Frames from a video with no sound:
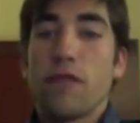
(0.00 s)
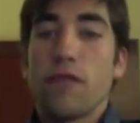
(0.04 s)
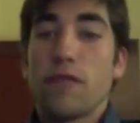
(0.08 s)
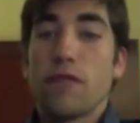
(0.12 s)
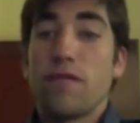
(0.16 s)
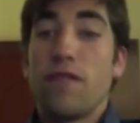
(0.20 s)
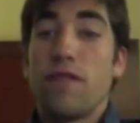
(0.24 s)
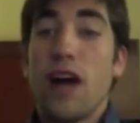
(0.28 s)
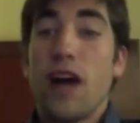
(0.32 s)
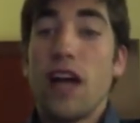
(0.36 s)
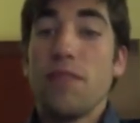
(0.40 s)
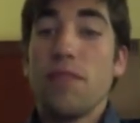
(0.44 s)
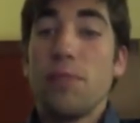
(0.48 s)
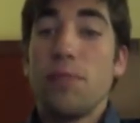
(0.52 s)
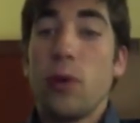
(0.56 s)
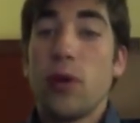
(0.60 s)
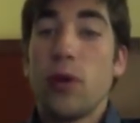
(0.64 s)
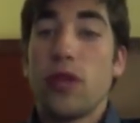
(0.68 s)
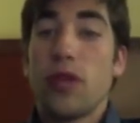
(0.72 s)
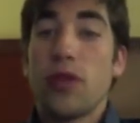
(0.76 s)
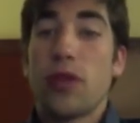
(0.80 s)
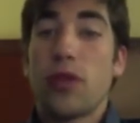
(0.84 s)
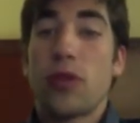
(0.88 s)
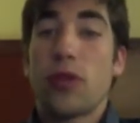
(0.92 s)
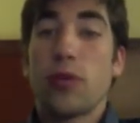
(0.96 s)

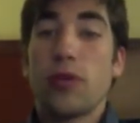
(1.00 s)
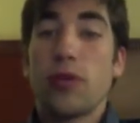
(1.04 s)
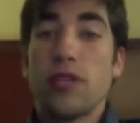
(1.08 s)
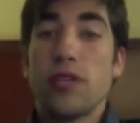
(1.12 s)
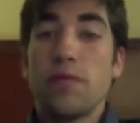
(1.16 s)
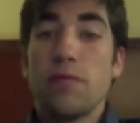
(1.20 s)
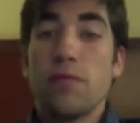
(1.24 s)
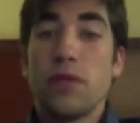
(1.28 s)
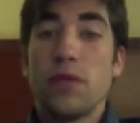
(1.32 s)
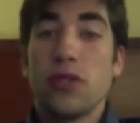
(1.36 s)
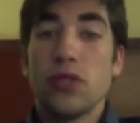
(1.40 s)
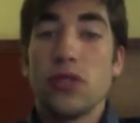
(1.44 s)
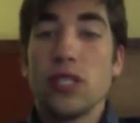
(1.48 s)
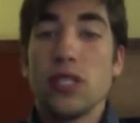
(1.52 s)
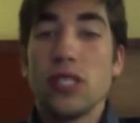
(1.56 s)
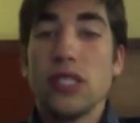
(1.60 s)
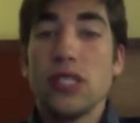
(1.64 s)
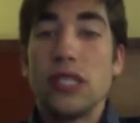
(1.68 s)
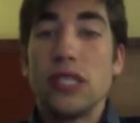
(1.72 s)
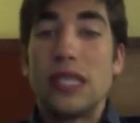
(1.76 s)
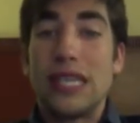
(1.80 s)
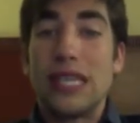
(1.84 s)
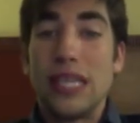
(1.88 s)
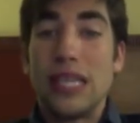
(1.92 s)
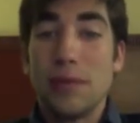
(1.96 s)
5.3
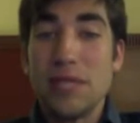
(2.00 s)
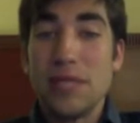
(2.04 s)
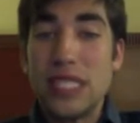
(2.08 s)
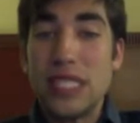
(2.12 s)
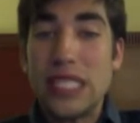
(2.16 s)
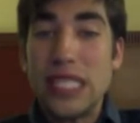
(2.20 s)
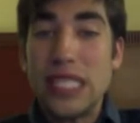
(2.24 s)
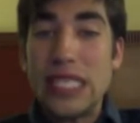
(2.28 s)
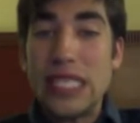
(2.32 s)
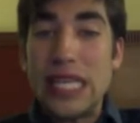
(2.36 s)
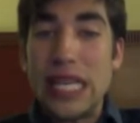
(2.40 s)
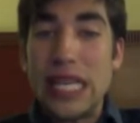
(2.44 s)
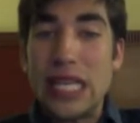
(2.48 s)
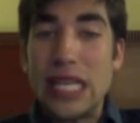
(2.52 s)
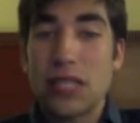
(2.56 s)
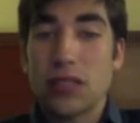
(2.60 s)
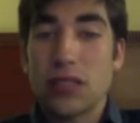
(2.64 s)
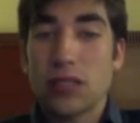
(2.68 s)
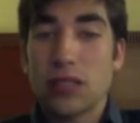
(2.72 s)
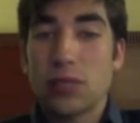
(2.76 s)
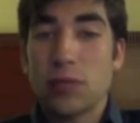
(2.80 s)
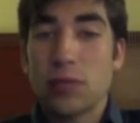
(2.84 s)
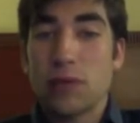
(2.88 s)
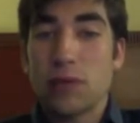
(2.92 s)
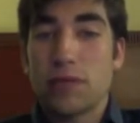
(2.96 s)
million limited
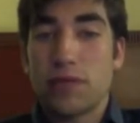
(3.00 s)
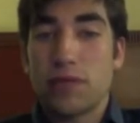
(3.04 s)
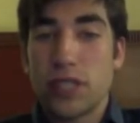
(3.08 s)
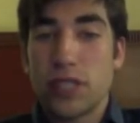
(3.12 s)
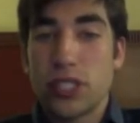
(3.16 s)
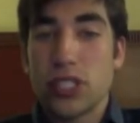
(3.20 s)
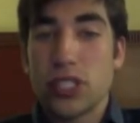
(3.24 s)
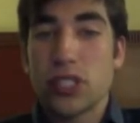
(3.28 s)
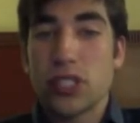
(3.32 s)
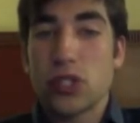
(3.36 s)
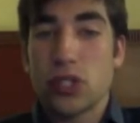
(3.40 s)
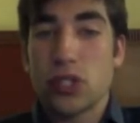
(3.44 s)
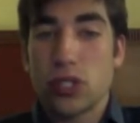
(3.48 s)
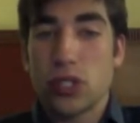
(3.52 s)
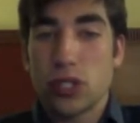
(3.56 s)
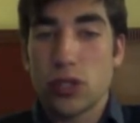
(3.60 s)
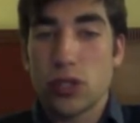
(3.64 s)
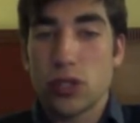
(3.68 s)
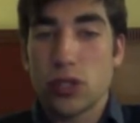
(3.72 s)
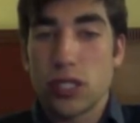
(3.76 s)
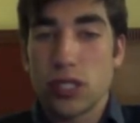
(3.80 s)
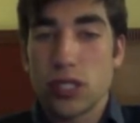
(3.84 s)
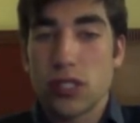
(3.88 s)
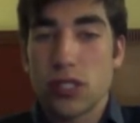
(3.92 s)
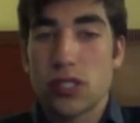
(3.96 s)
English proficient
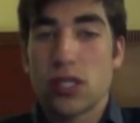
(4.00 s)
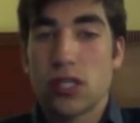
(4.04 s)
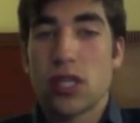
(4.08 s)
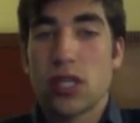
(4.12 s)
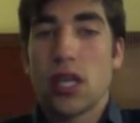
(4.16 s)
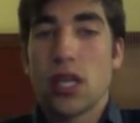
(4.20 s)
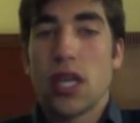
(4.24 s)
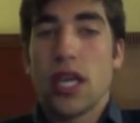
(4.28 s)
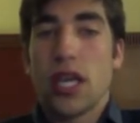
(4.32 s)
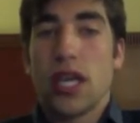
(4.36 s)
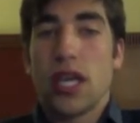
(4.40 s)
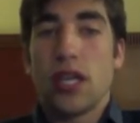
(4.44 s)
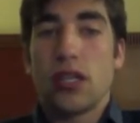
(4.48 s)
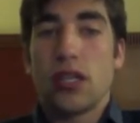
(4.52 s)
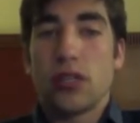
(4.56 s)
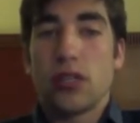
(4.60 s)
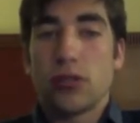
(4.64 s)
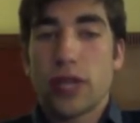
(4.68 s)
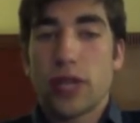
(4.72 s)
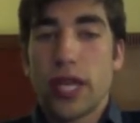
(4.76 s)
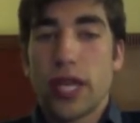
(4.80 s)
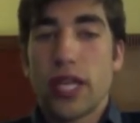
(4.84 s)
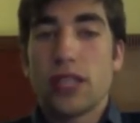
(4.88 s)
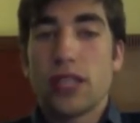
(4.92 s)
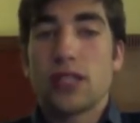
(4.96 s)
students in
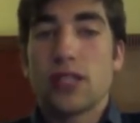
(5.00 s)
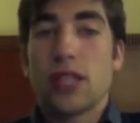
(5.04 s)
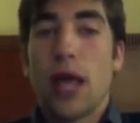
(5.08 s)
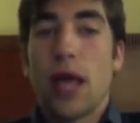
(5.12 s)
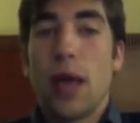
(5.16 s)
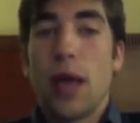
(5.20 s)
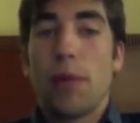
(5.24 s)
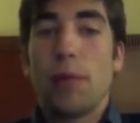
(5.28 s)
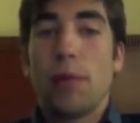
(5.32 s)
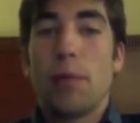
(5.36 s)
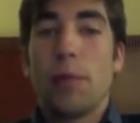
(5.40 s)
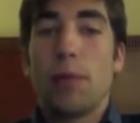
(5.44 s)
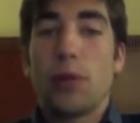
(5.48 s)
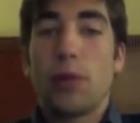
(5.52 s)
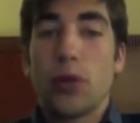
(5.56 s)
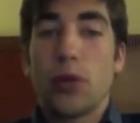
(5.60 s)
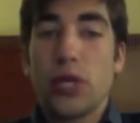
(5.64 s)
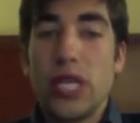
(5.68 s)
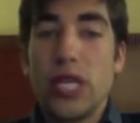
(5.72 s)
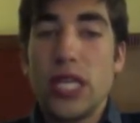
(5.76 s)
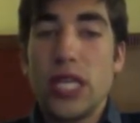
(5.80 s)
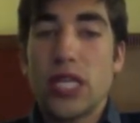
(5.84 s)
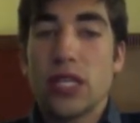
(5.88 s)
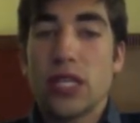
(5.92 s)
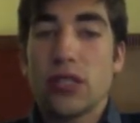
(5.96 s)
grades
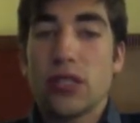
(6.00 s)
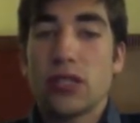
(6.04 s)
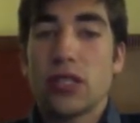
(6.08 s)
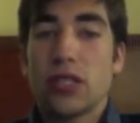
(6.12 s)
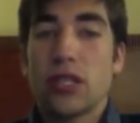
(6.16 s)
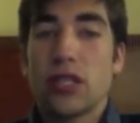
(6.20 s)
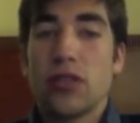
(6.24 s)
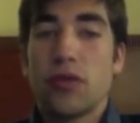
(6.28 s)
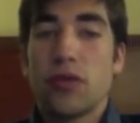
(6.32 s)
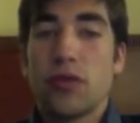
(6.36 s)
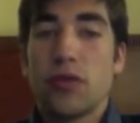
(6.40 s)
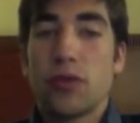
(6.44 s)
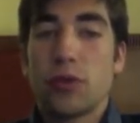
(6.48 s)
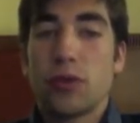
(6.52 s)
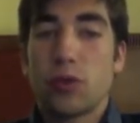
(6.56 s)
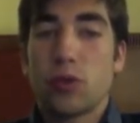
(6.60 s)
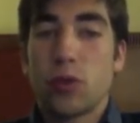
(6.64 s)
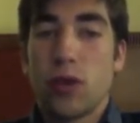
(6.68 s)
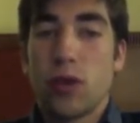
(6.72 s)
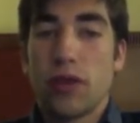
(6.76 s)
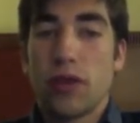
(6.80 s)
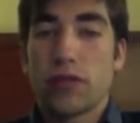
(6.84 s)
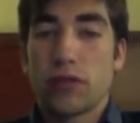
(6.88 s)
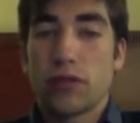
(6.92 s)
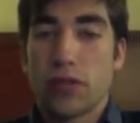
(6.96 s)
pre-kindergarten through
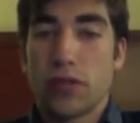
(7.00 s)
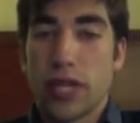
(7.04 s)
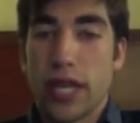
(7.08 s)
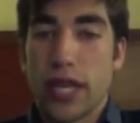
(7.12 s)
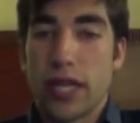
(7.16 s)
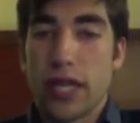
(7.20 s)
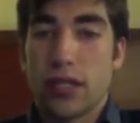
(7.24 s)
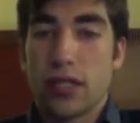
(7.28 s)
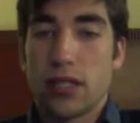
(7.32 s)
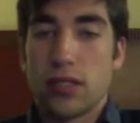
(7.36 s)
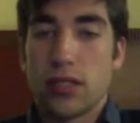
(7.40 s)
12th grade.